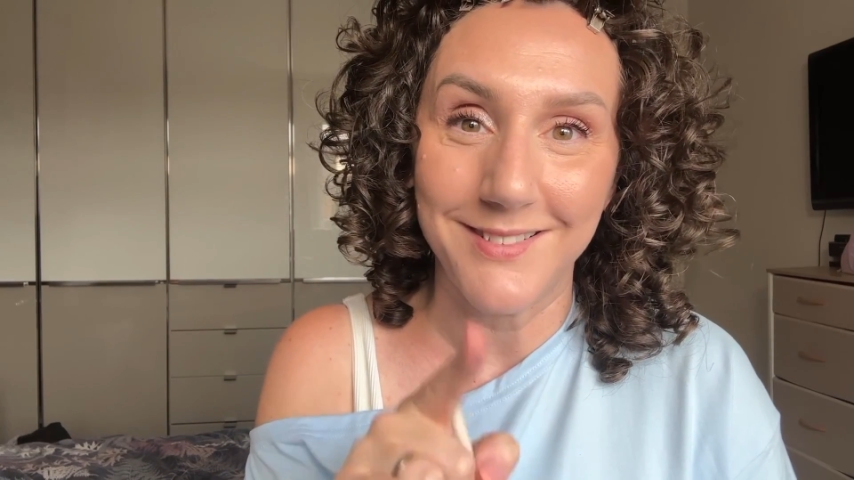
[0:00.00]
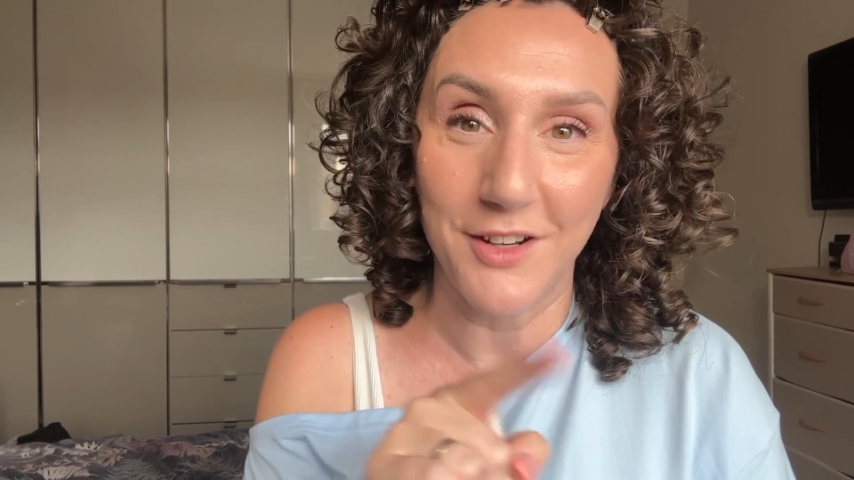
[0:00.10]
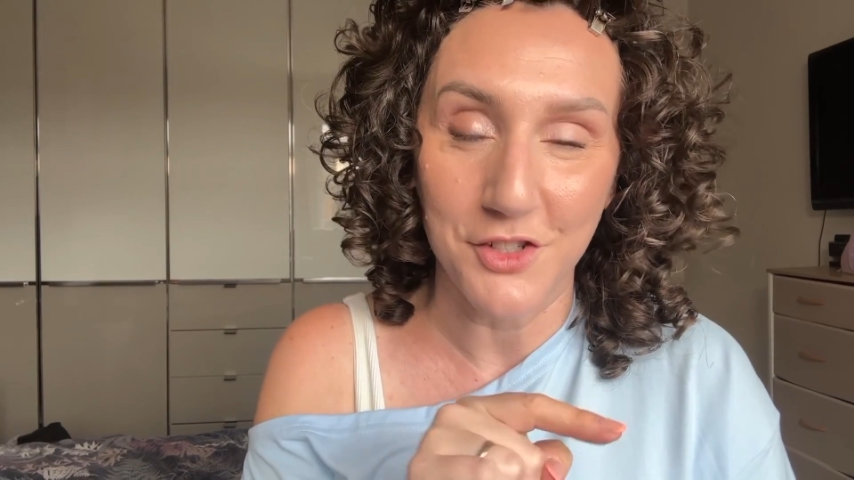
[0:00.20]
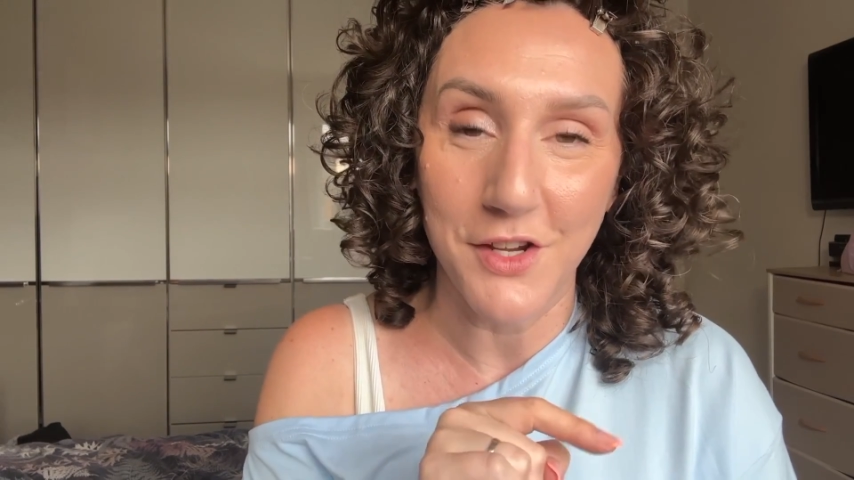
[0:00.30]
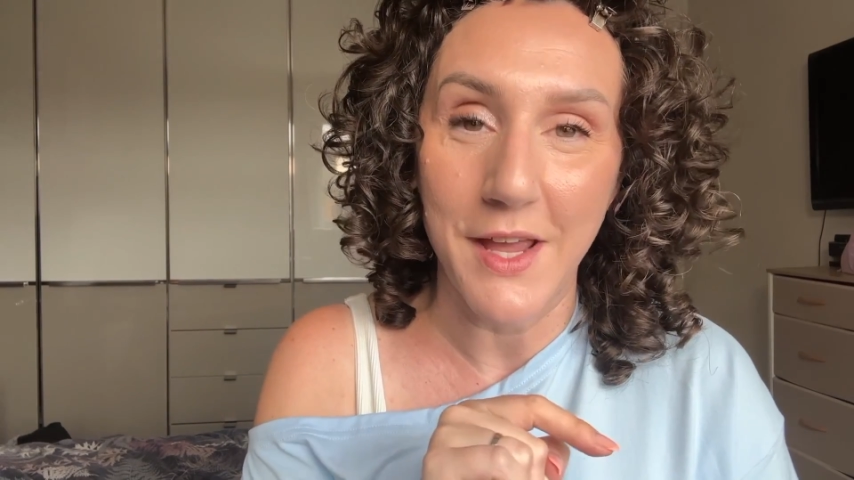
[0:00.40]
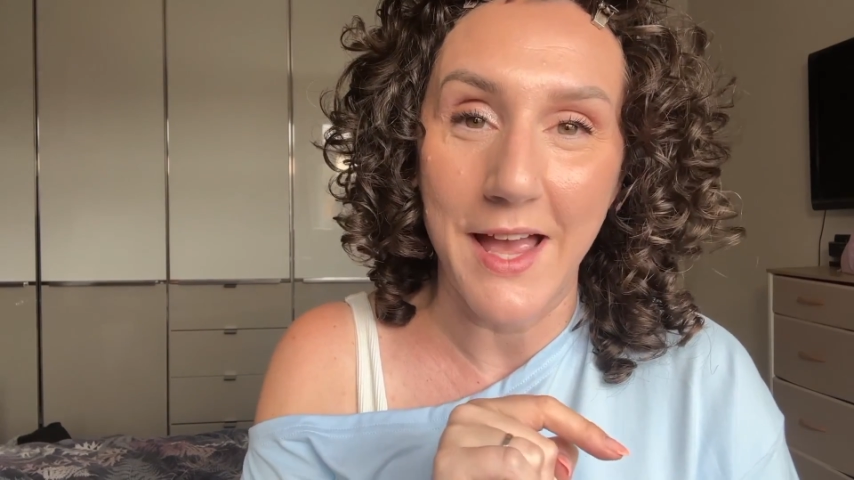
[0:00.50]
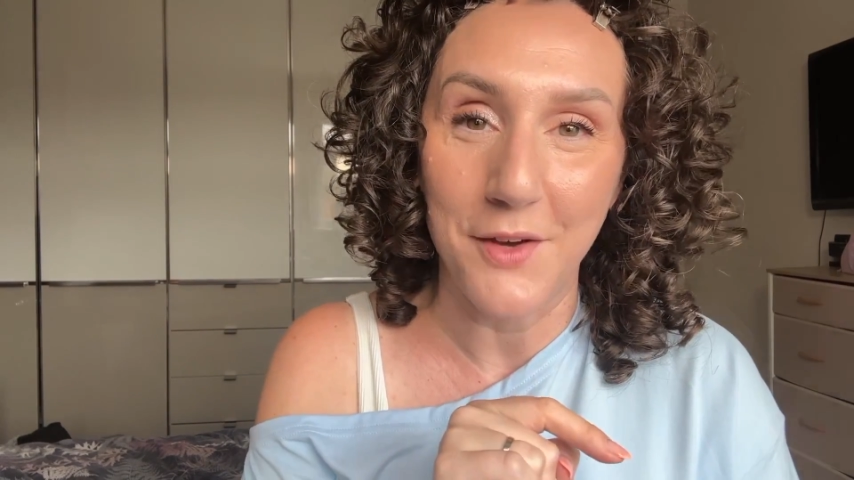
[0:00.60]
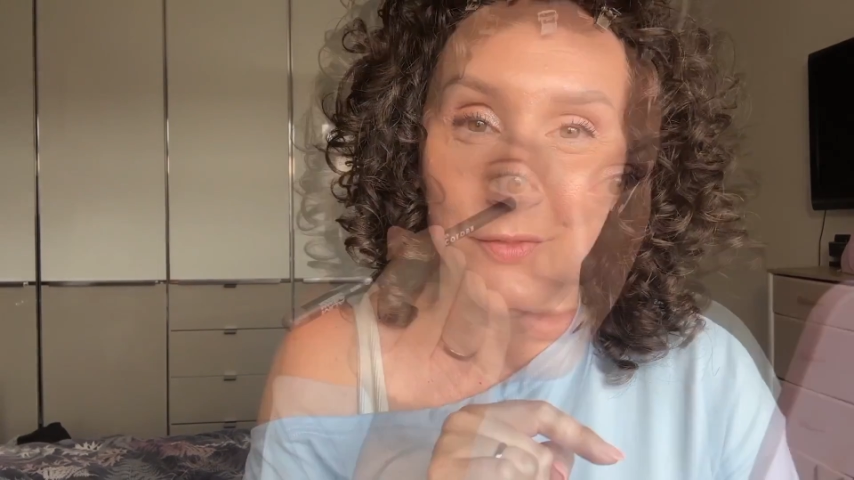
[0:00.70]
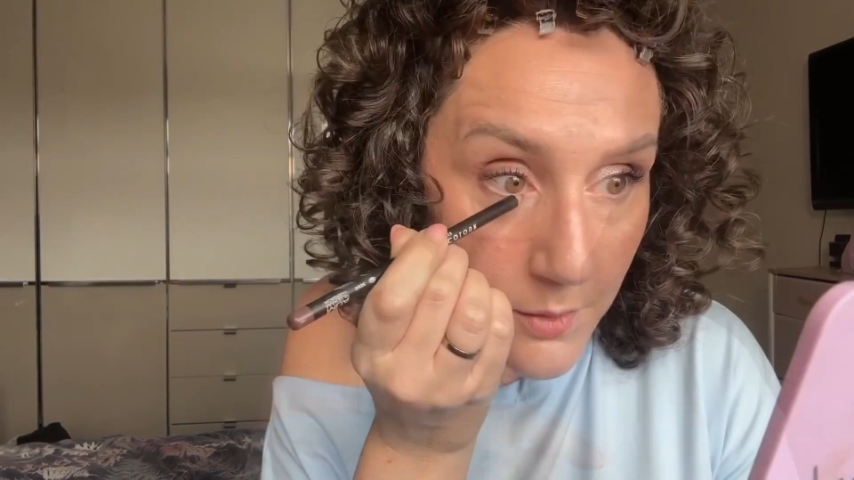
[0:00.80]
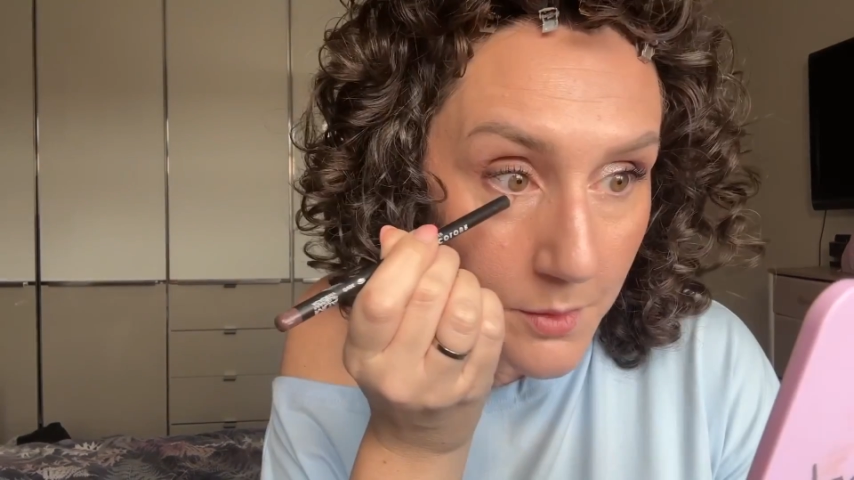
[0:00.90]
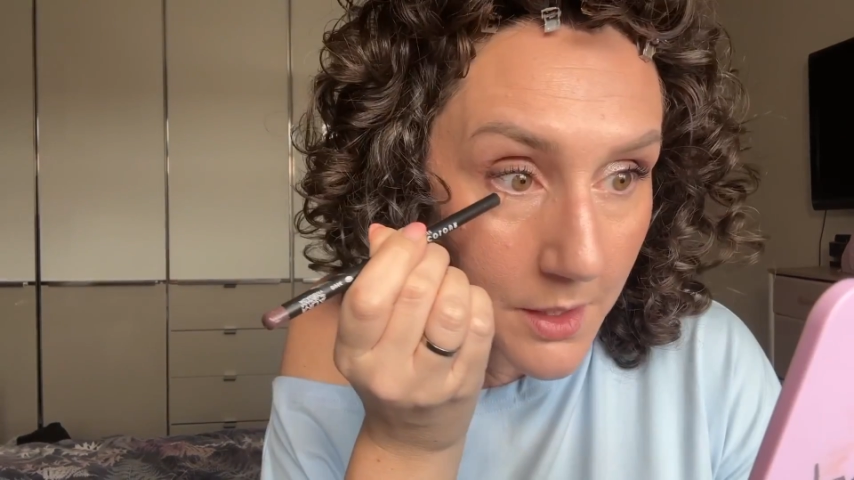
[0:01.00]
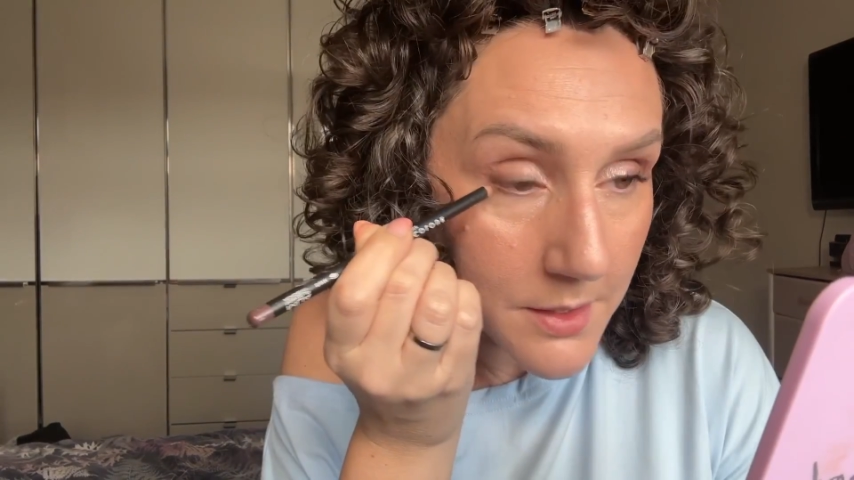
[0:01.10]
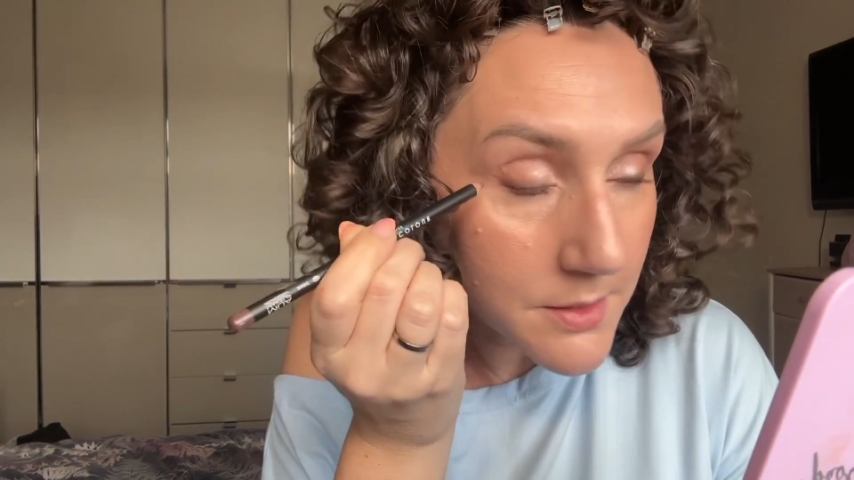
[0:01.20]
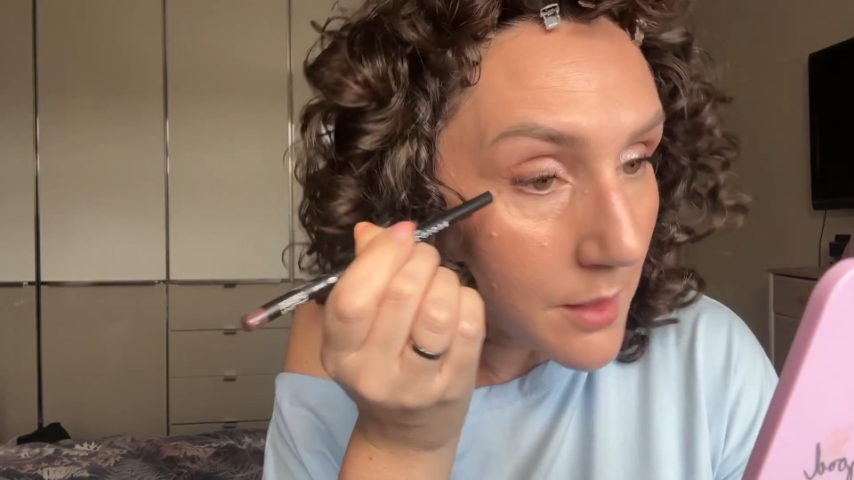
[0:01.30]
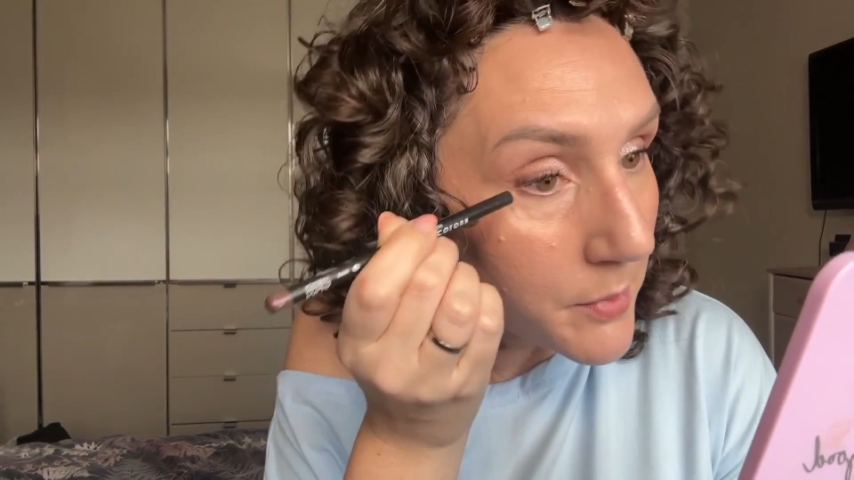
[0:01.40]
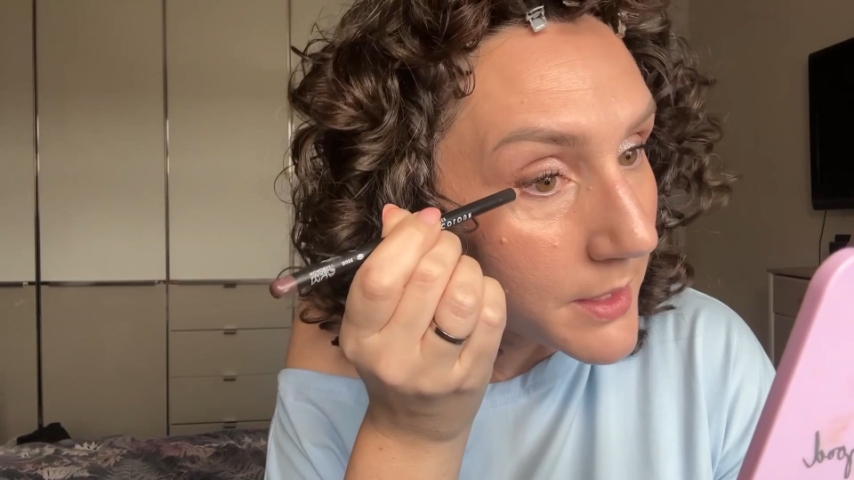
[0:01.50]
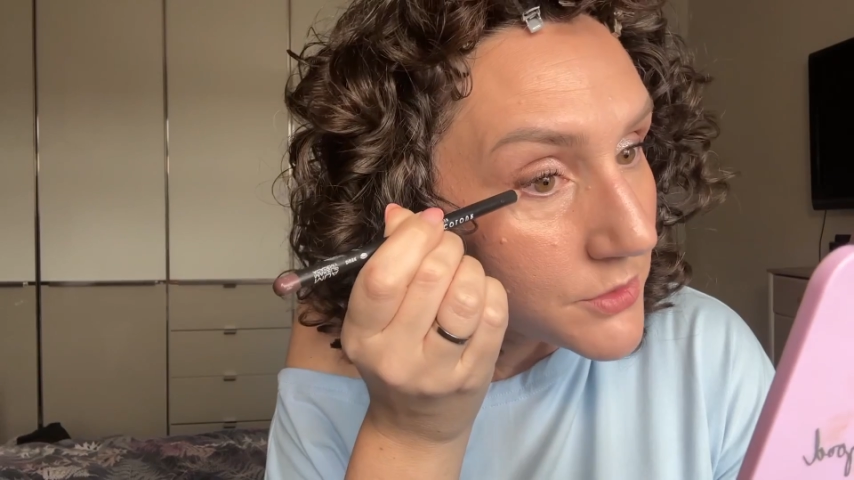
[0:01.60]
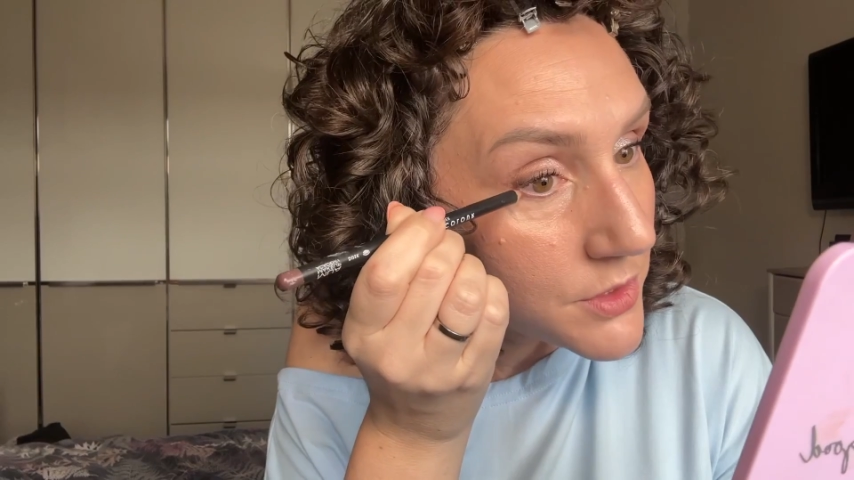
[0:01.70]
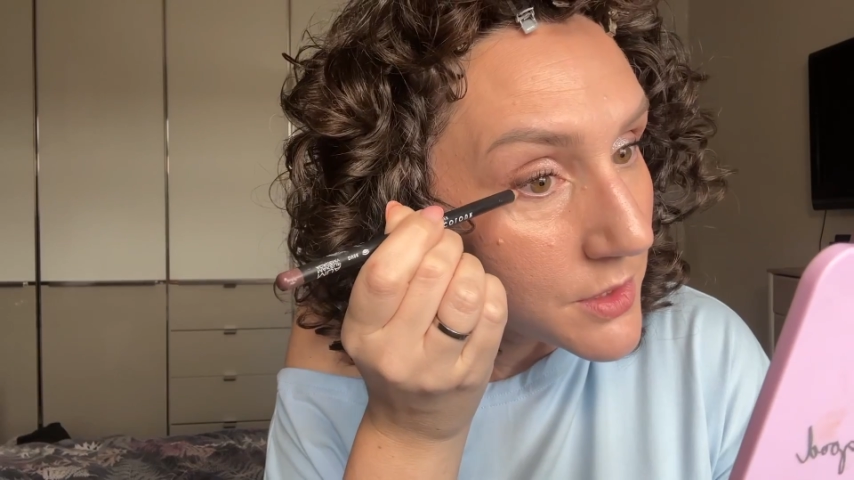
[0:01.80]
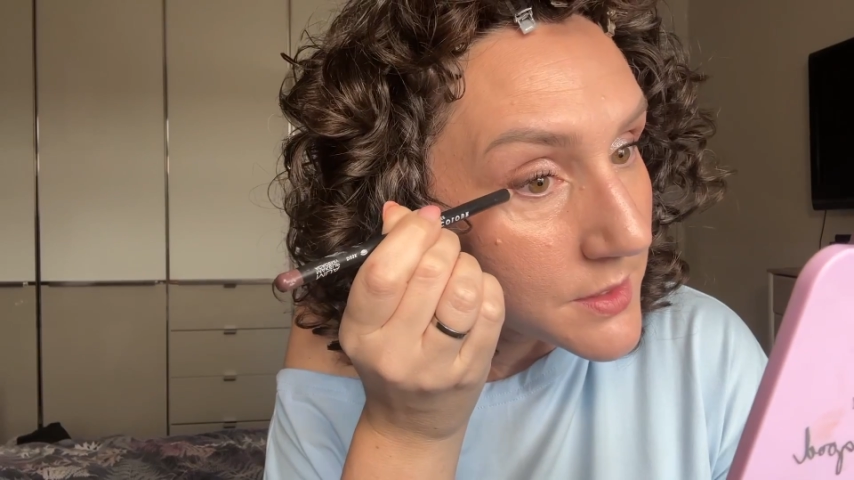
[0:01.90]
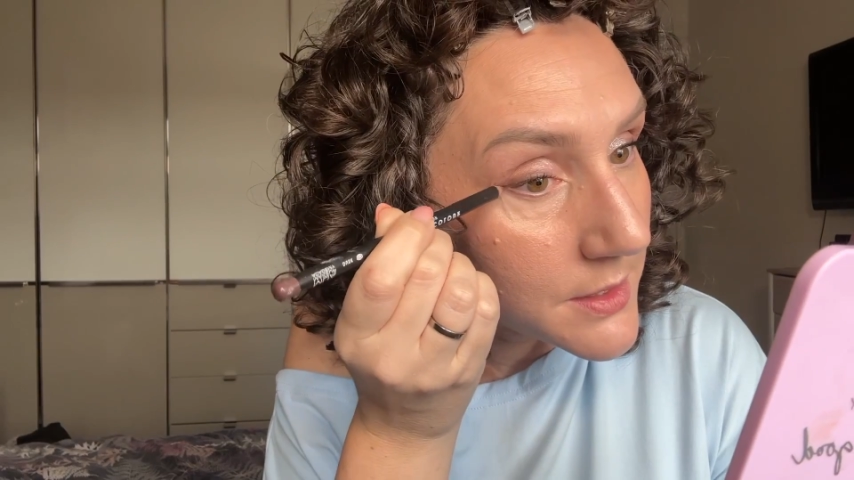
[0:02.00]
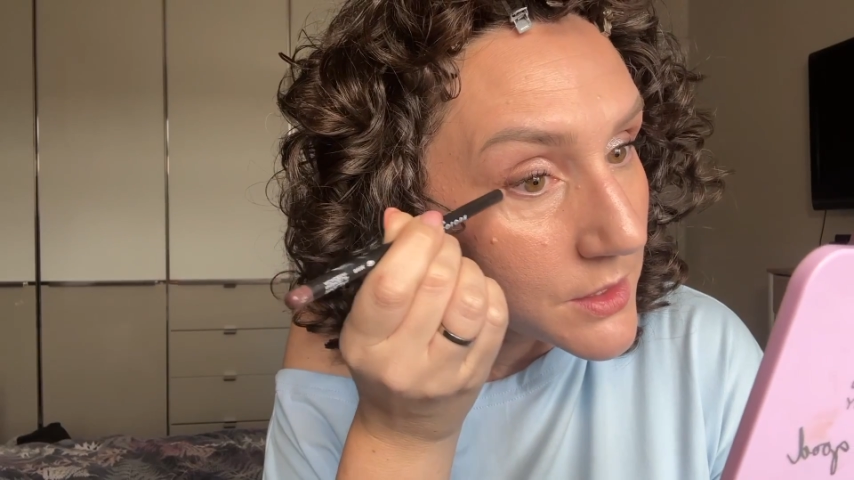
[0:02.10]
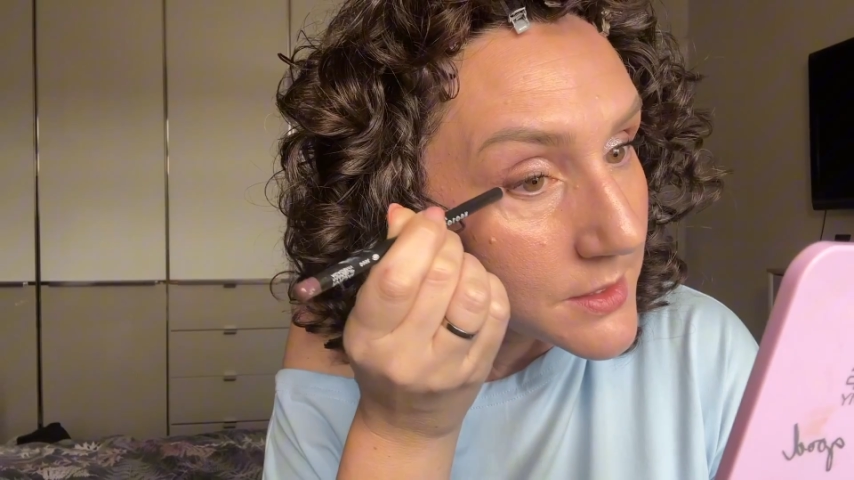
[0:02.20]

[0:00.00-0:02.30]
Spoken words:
I'll show you how. I'm going to start by introducing just